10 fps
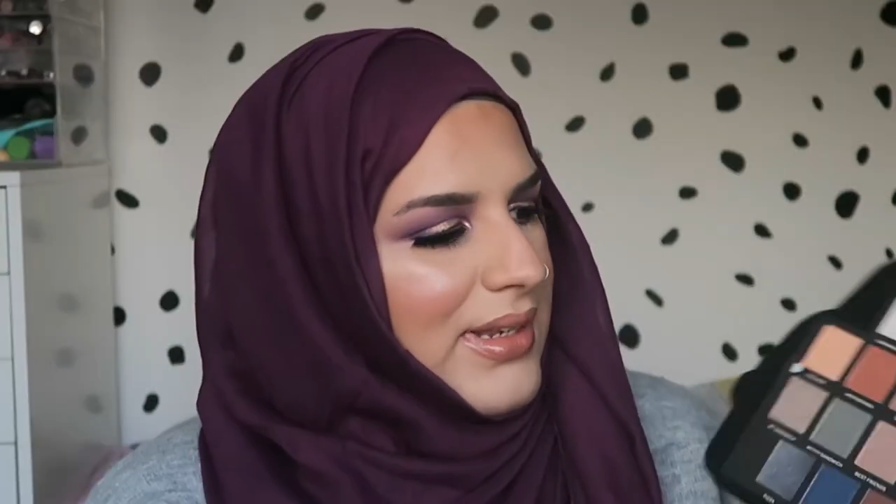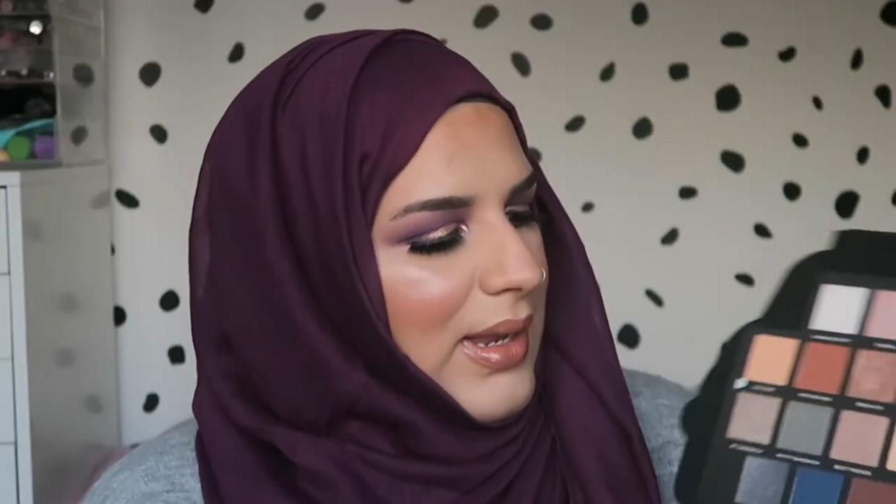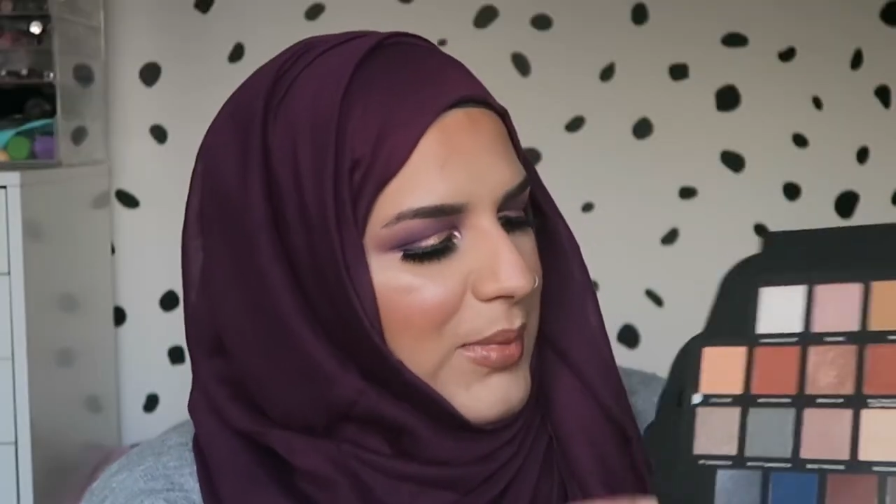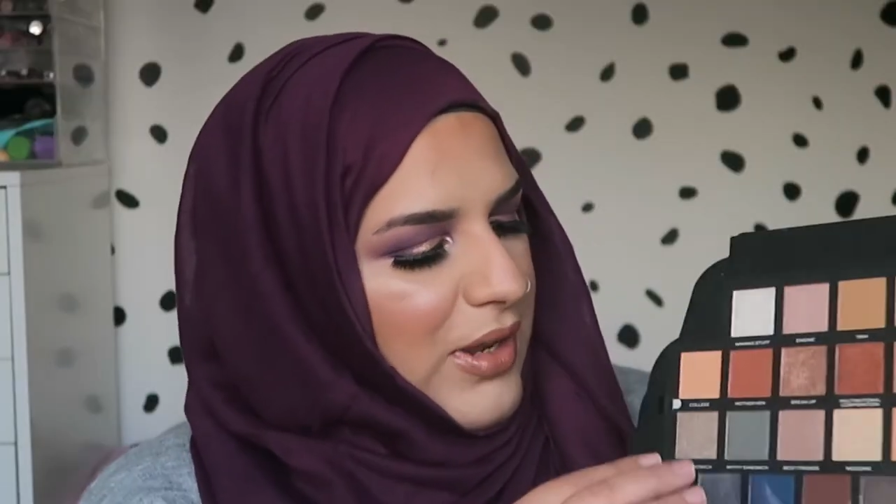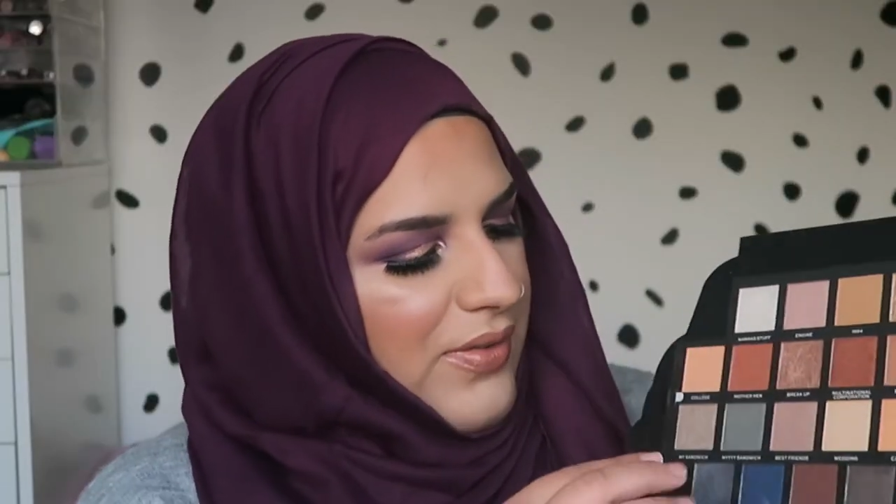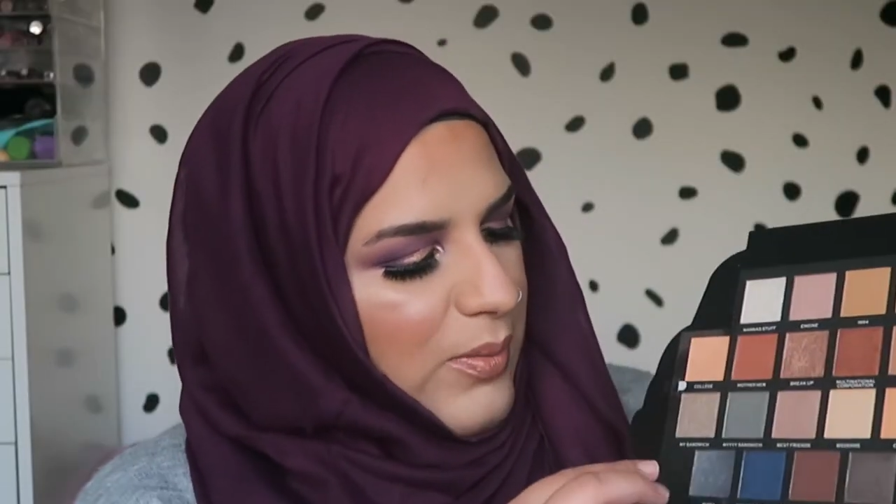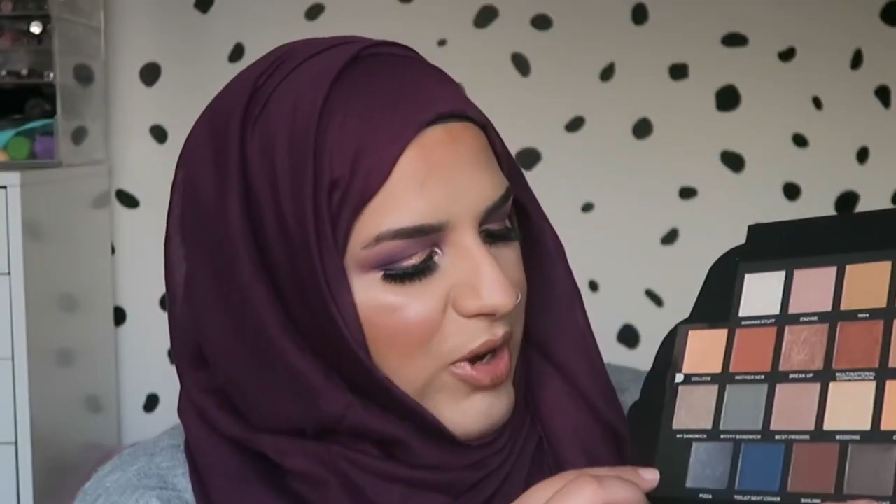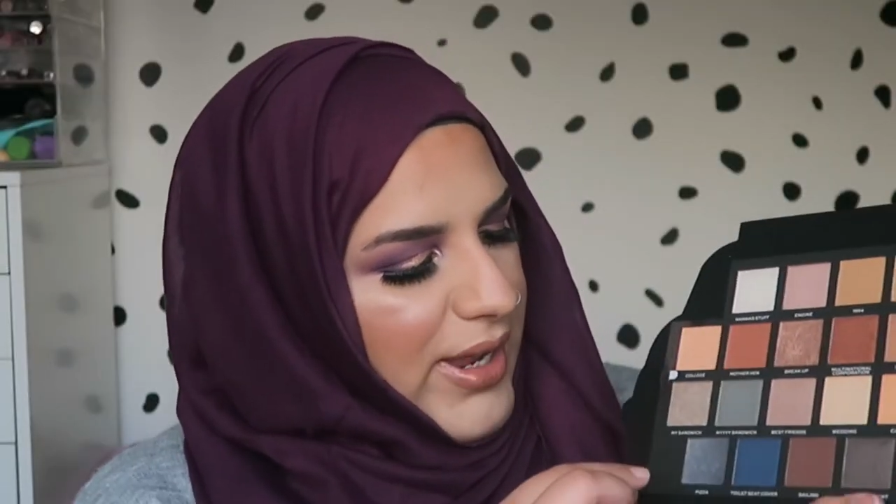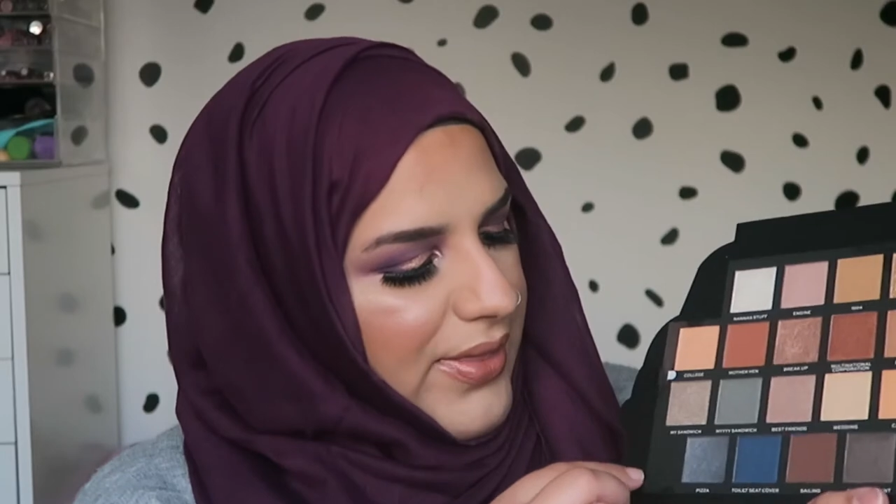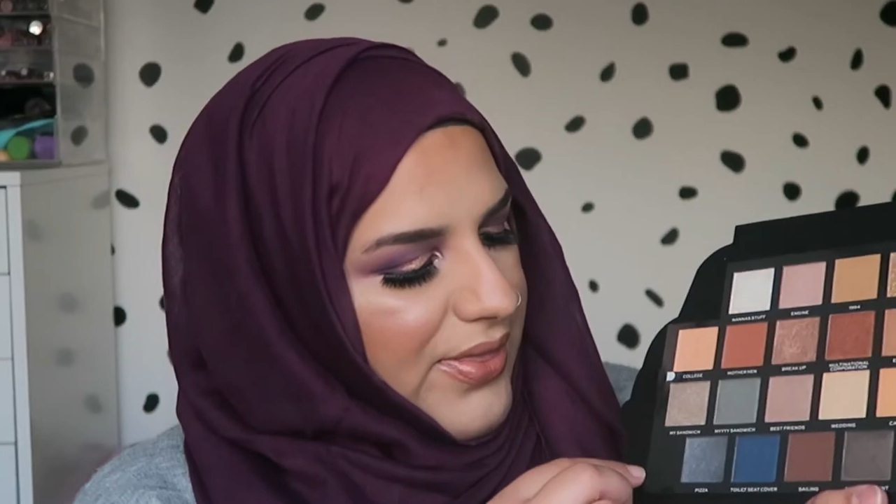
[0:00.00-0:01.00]
let me know if I'm
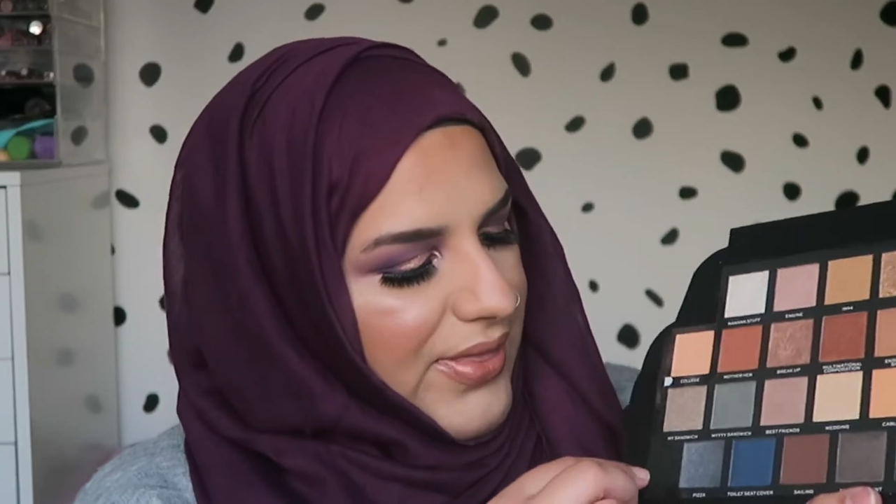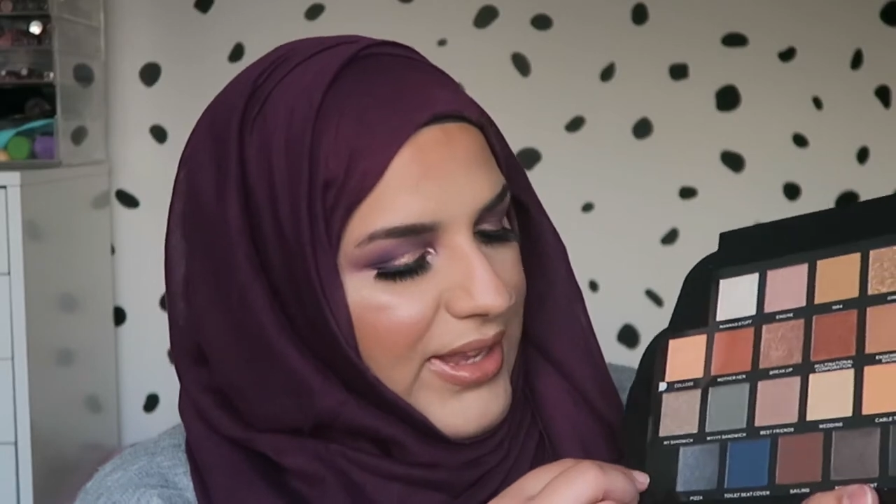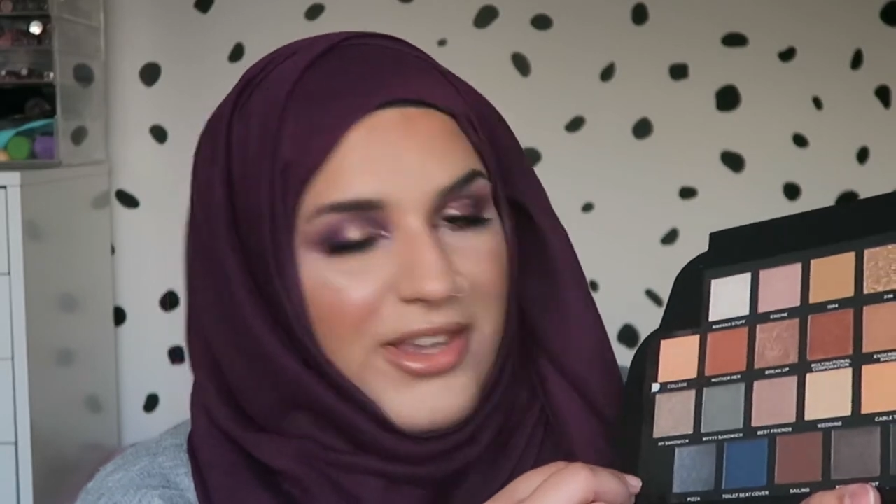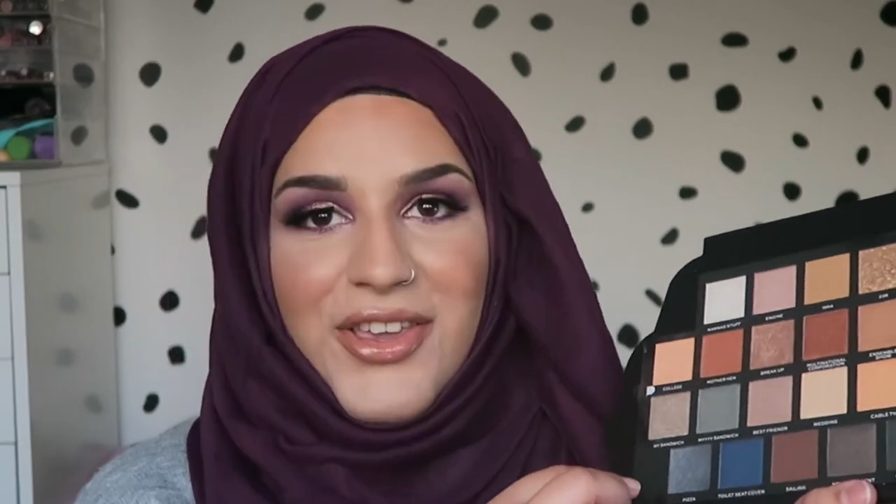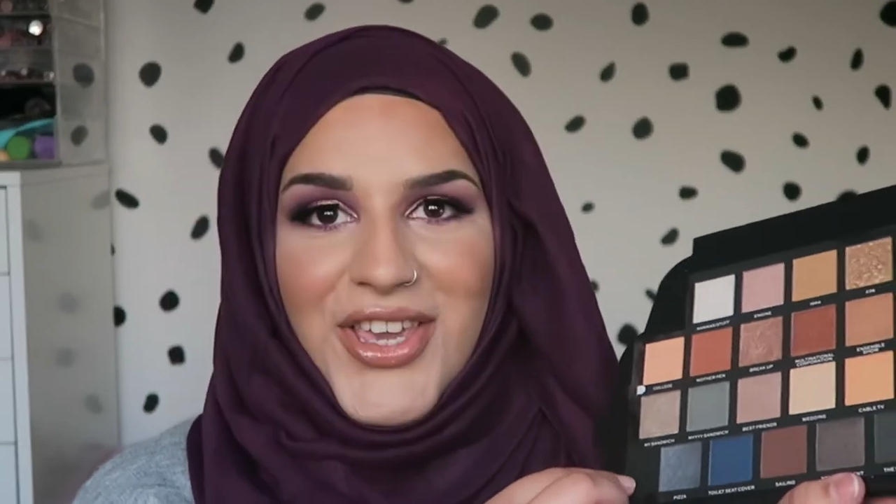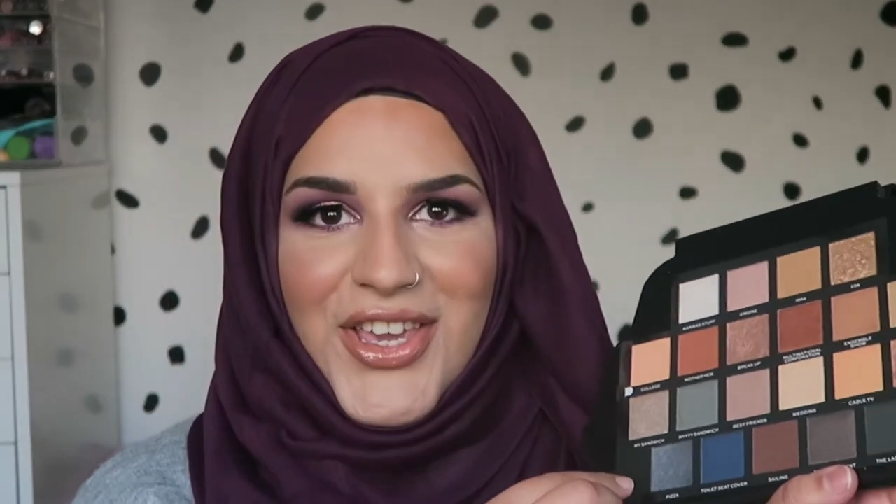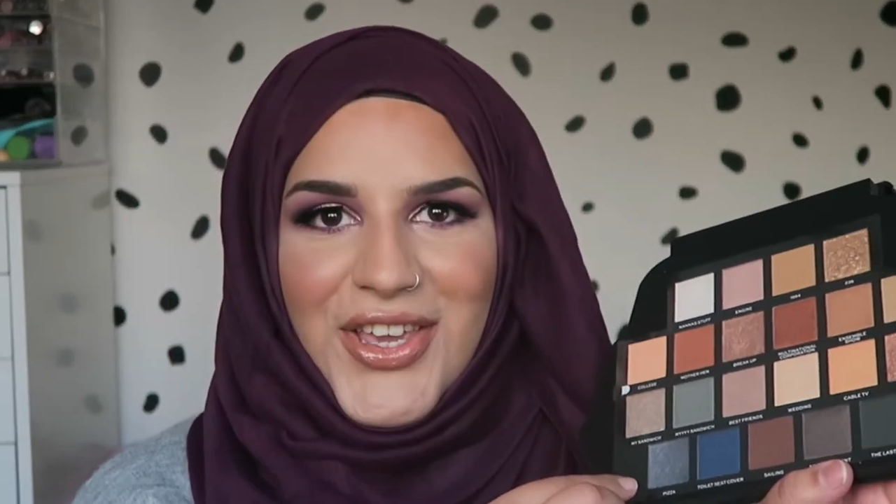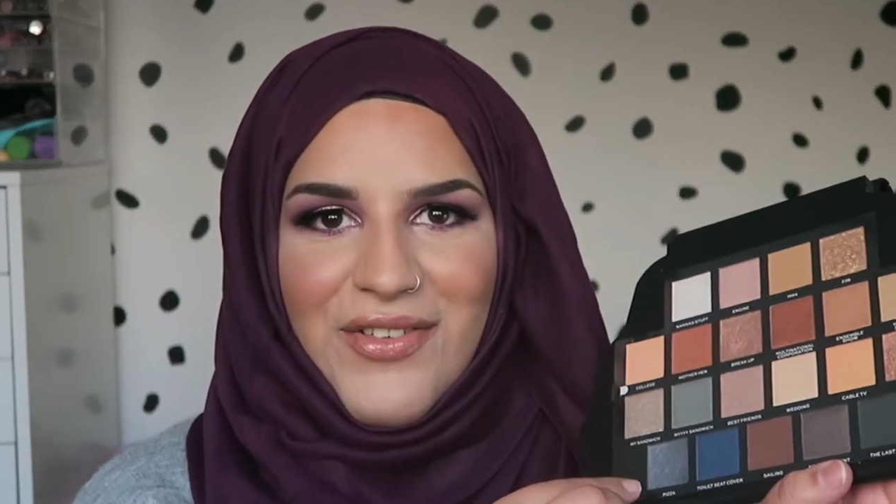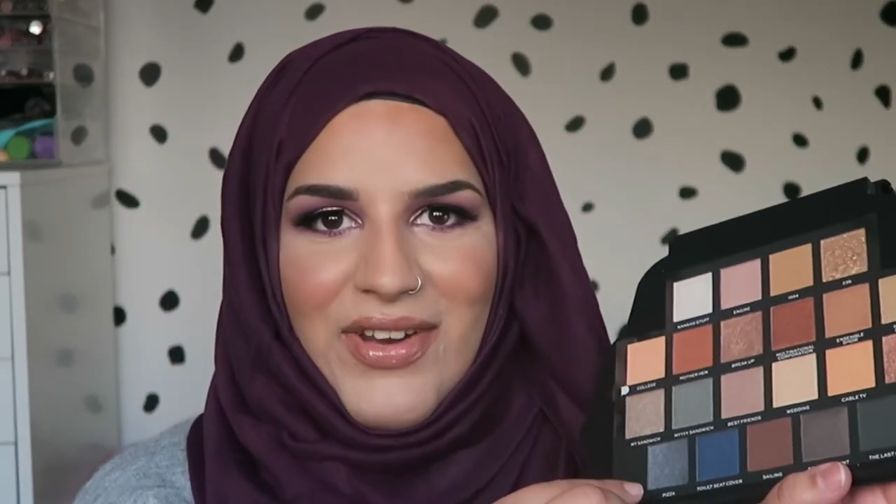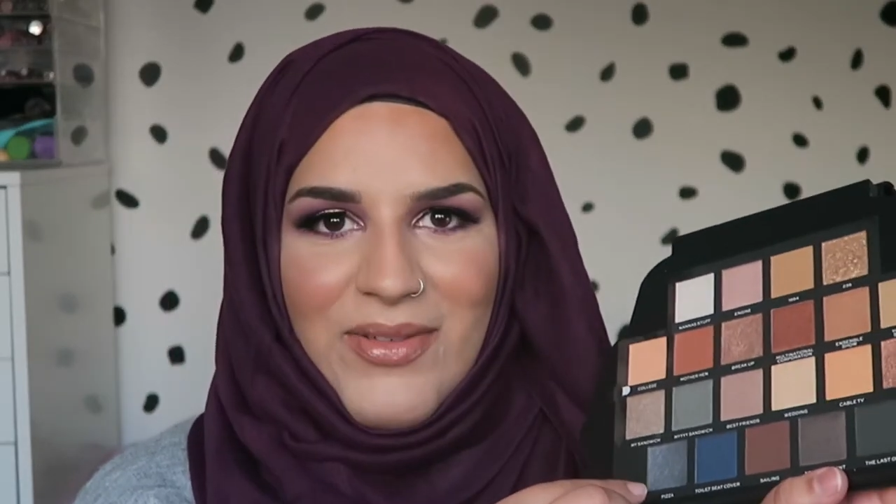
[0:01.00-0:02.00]
right. Thank you very